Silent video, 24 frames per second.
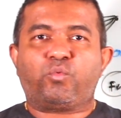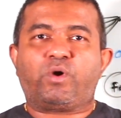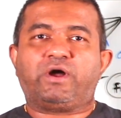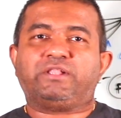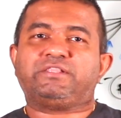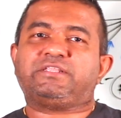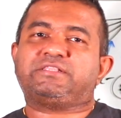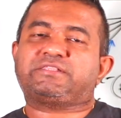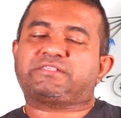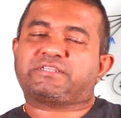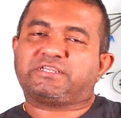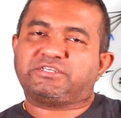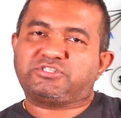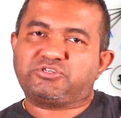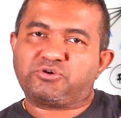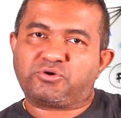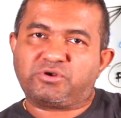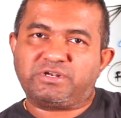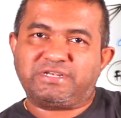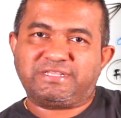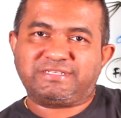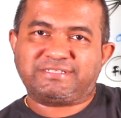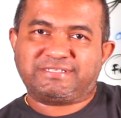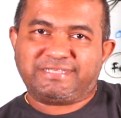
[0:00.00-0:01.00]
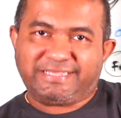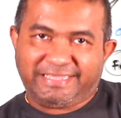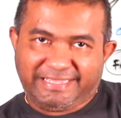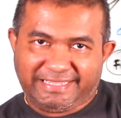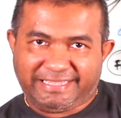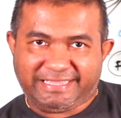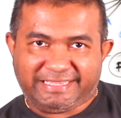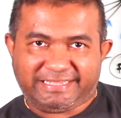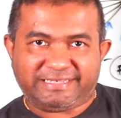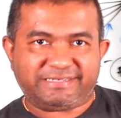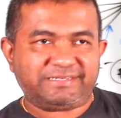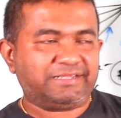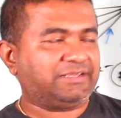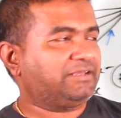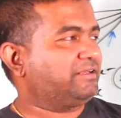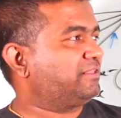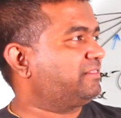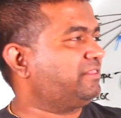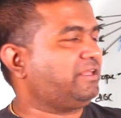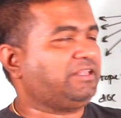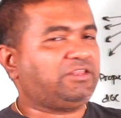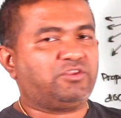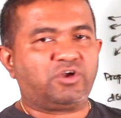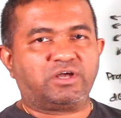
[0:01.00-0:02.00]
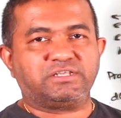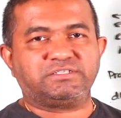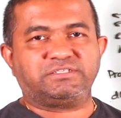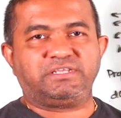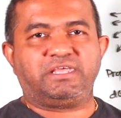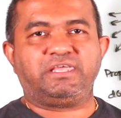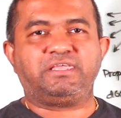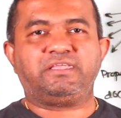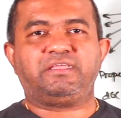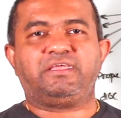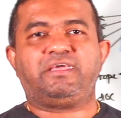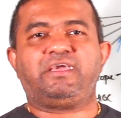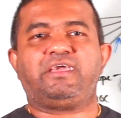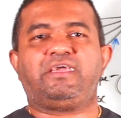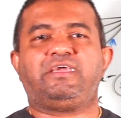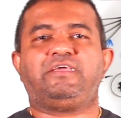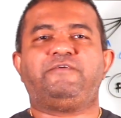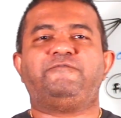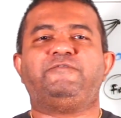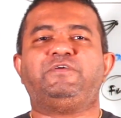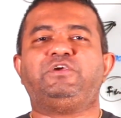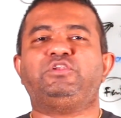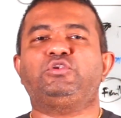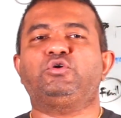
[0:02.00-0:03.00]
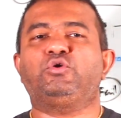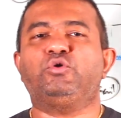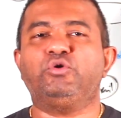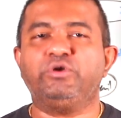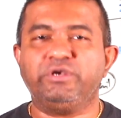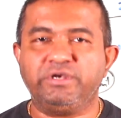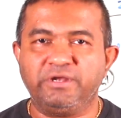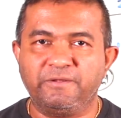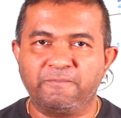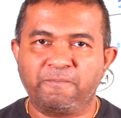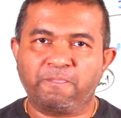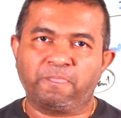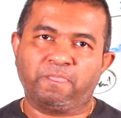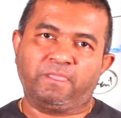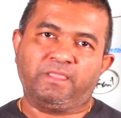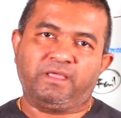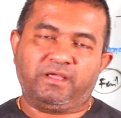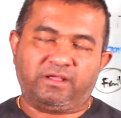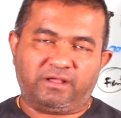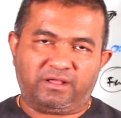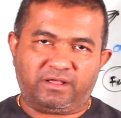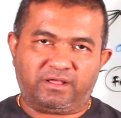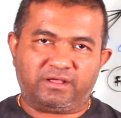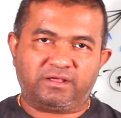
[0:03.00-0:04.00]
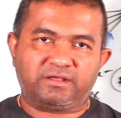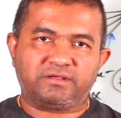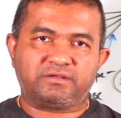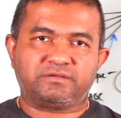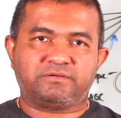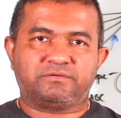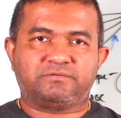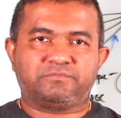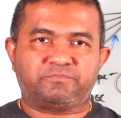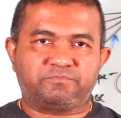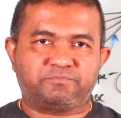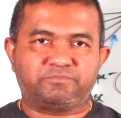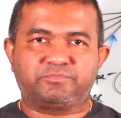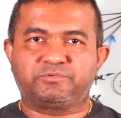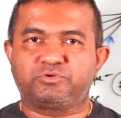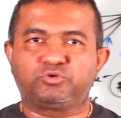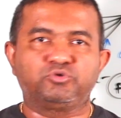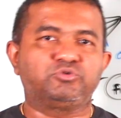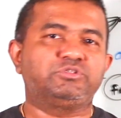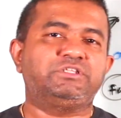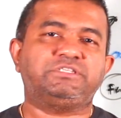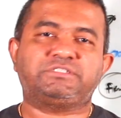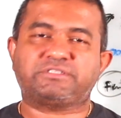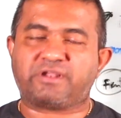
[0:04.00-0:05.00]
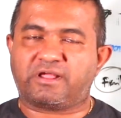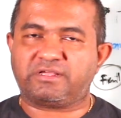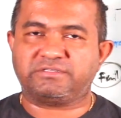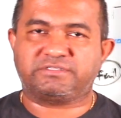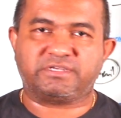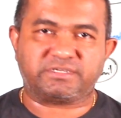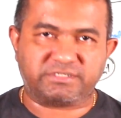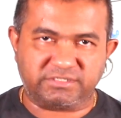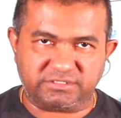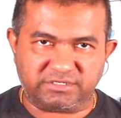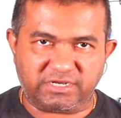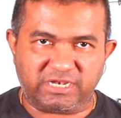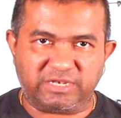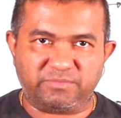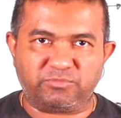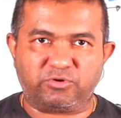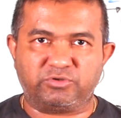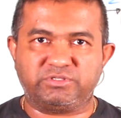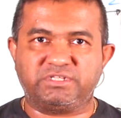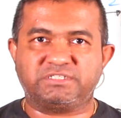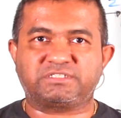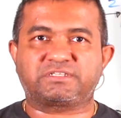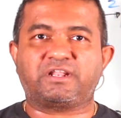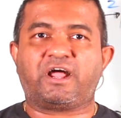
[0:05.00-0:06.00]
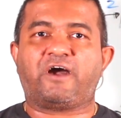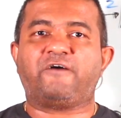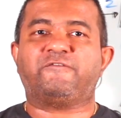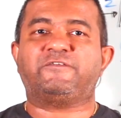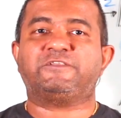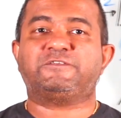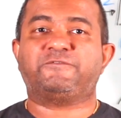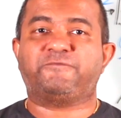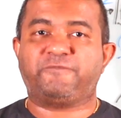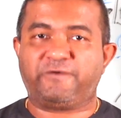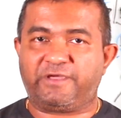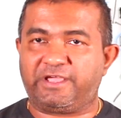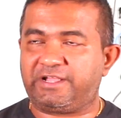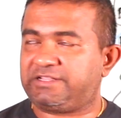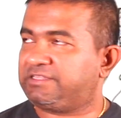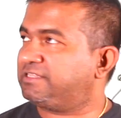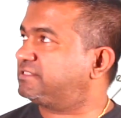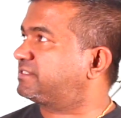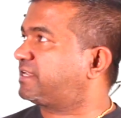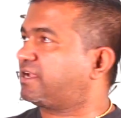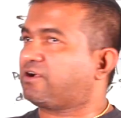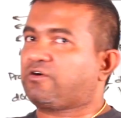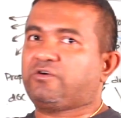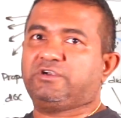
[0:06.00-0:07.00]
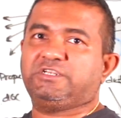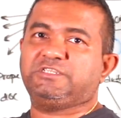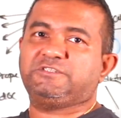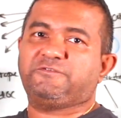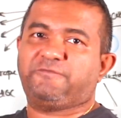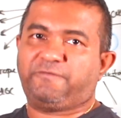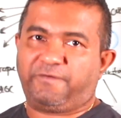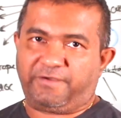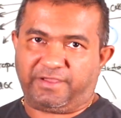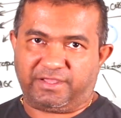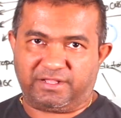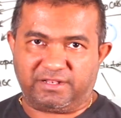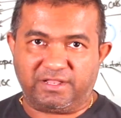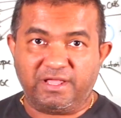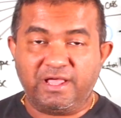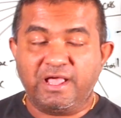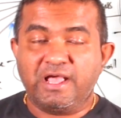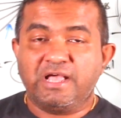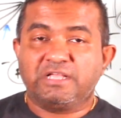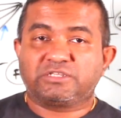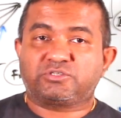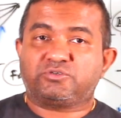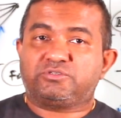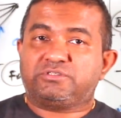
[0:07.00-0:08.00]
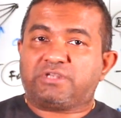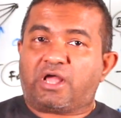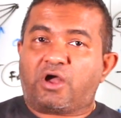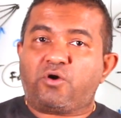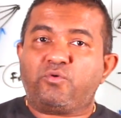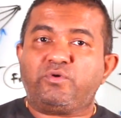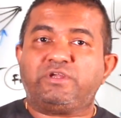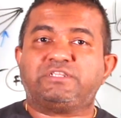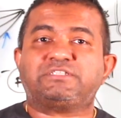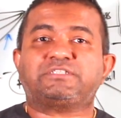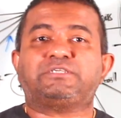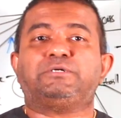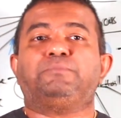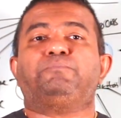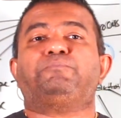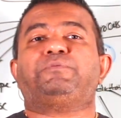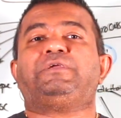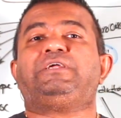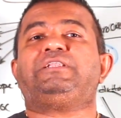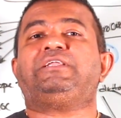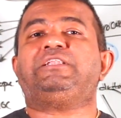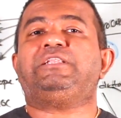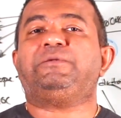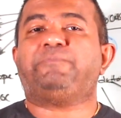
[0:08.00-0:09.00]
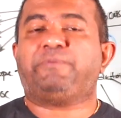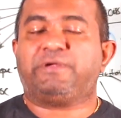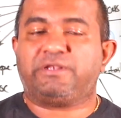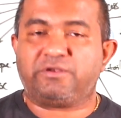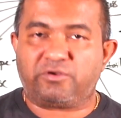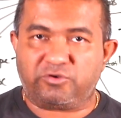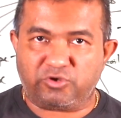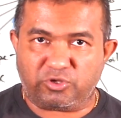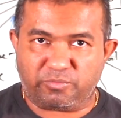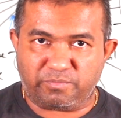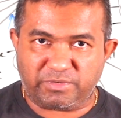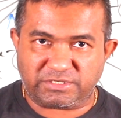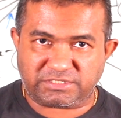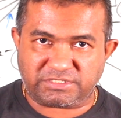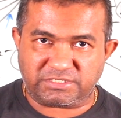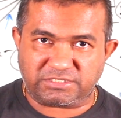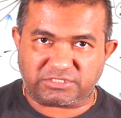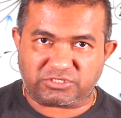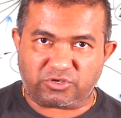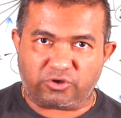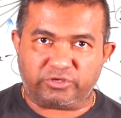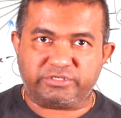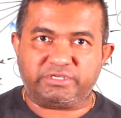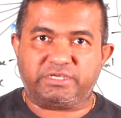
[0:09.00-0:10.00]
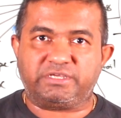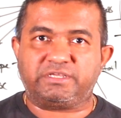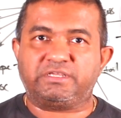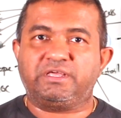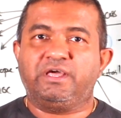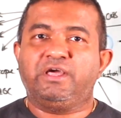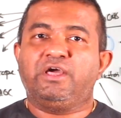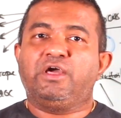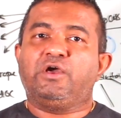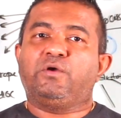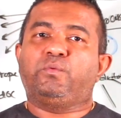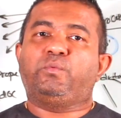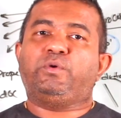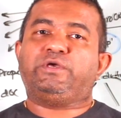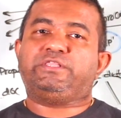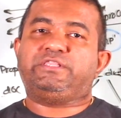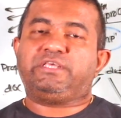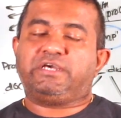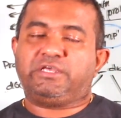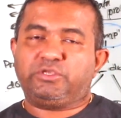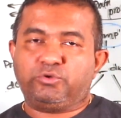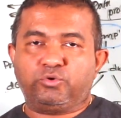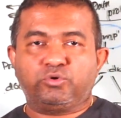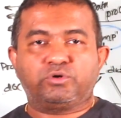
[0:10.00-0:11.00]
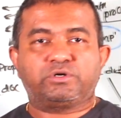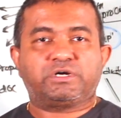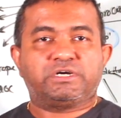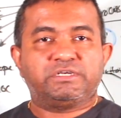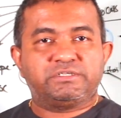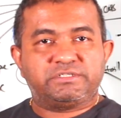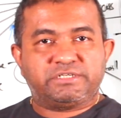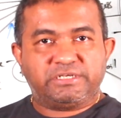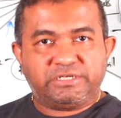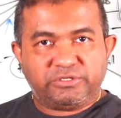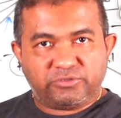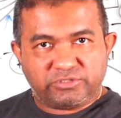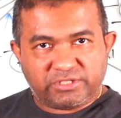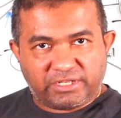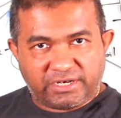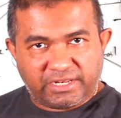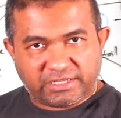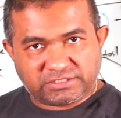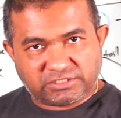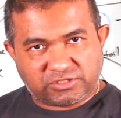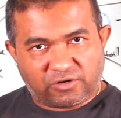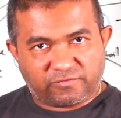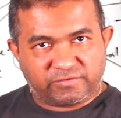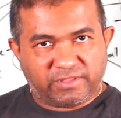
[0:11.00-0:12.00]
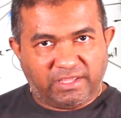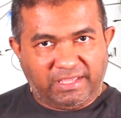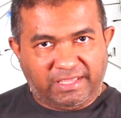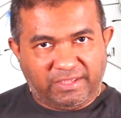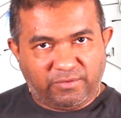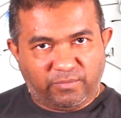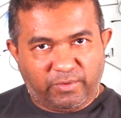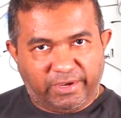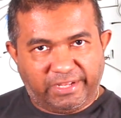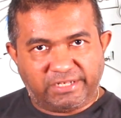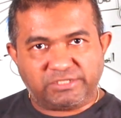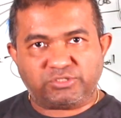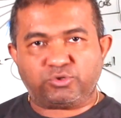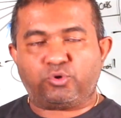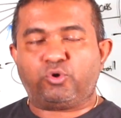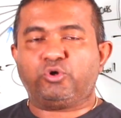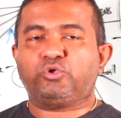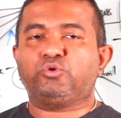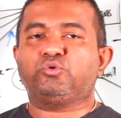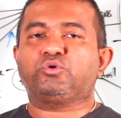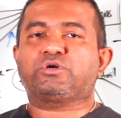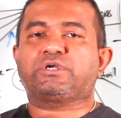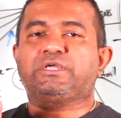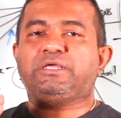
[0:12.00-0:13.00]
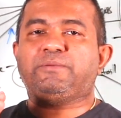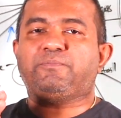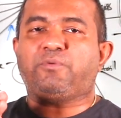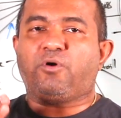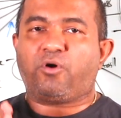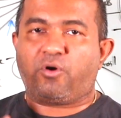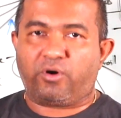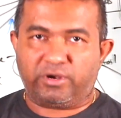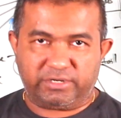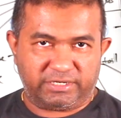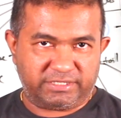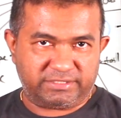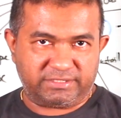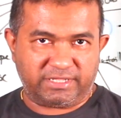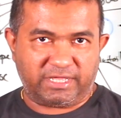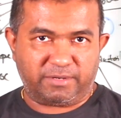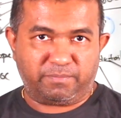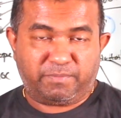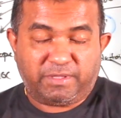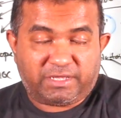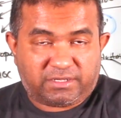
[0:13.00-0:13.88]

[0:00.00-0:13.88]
Once the threshold is hit, then you are saying, hey, we don't do this transaction anymore. This graph is failed. This record is failed. So now it's completely depend on your business logic, whether you continue the next of the events or you keep holding that.